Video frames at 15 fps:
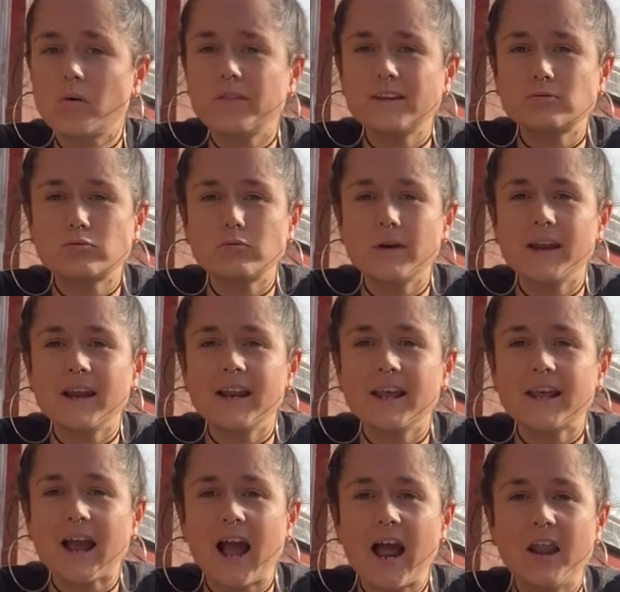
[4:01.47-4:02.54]
This
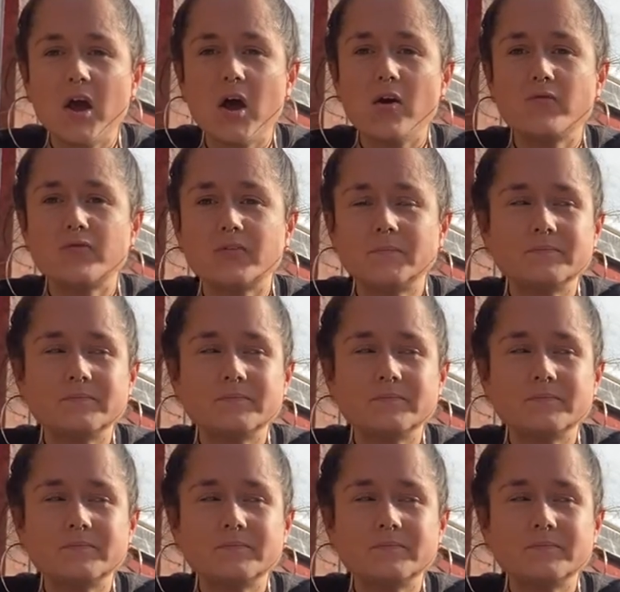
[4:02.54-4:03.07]
really kind of